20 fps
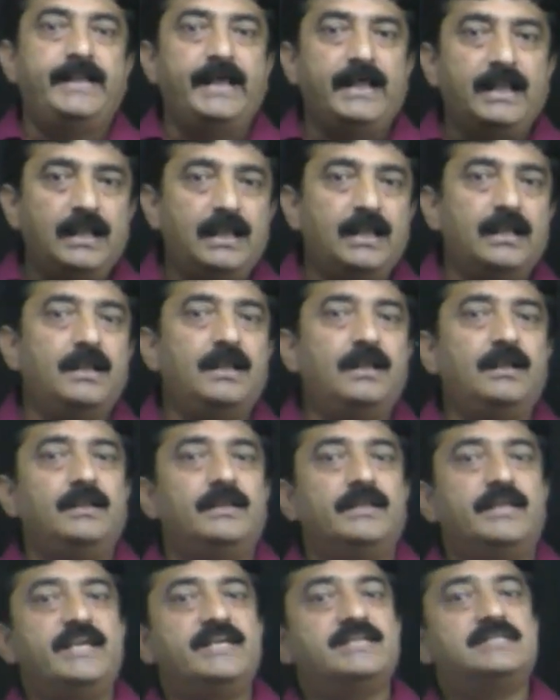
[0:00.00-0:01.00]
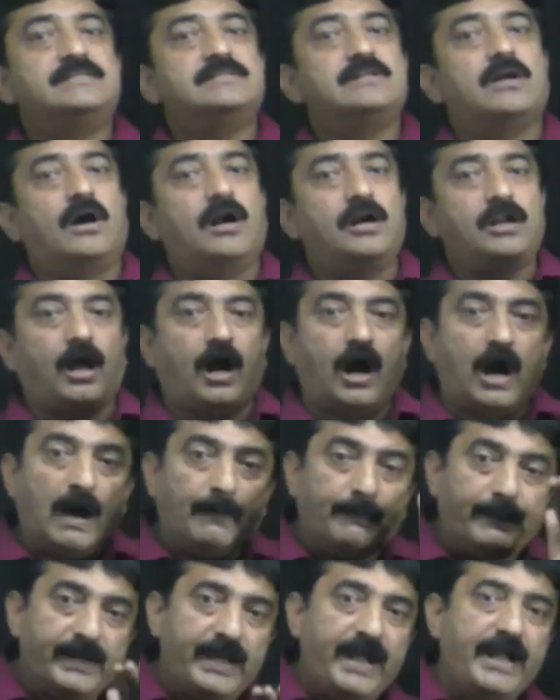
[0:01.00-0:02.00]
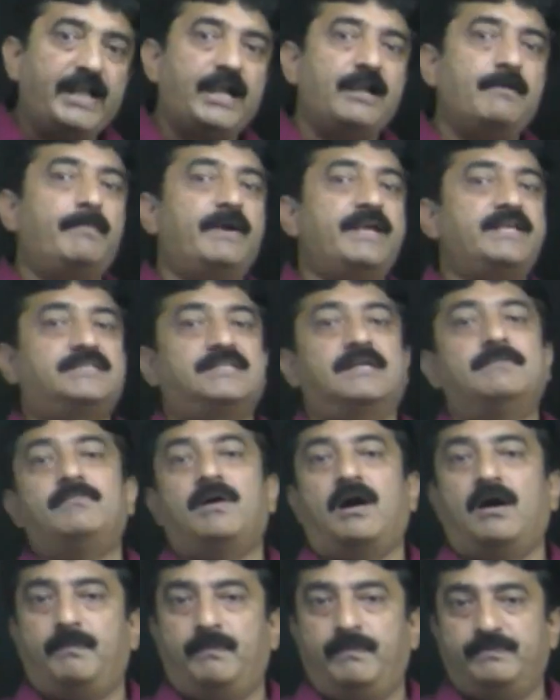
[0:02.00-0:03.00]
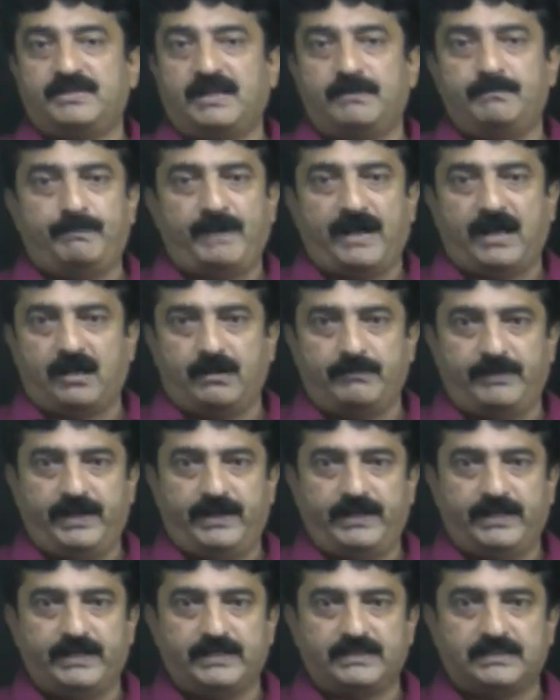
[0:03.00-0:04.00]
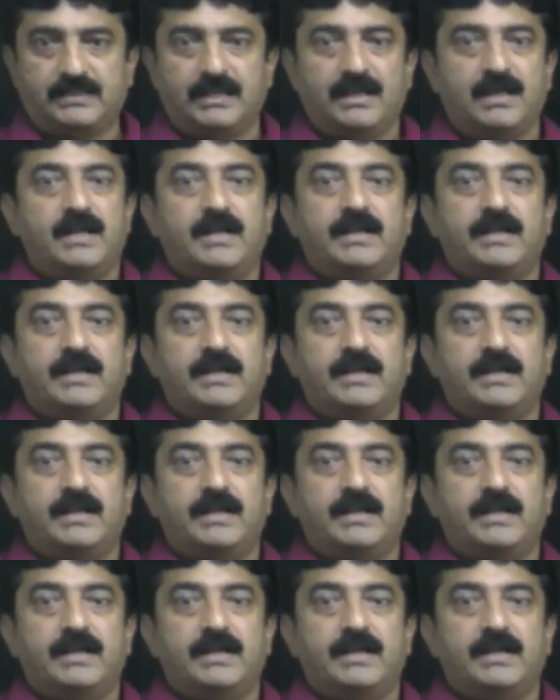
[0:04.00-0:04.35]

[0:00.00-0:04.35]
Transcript: del is not operated by some parameters.